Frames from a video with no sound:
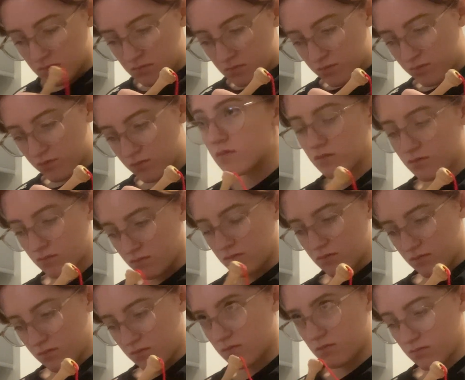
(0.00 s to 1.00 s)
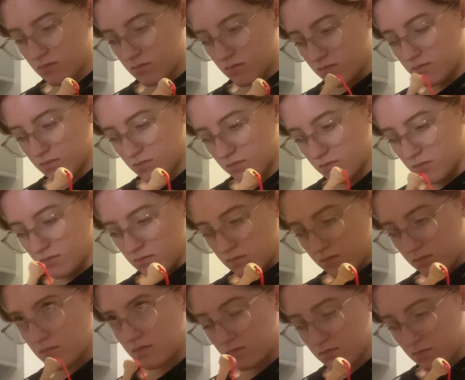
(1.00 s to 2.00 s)
you enjoy and that
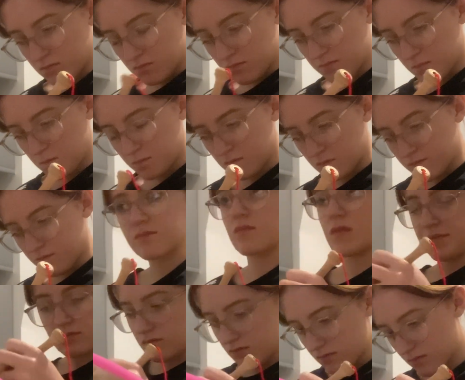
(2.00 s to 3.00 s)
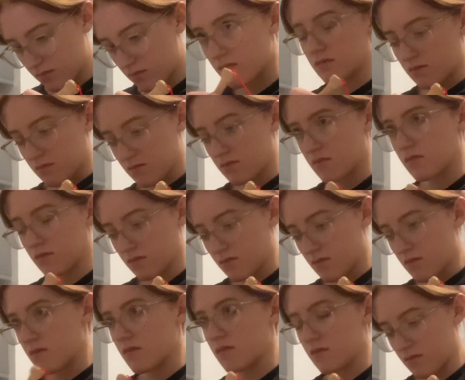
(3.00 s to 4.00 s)
help you relax. And those are just the hobbies that
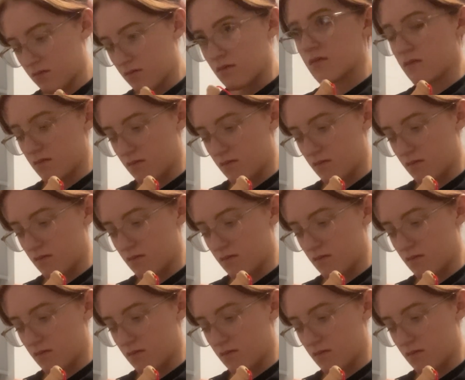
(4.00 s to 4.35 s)
help me.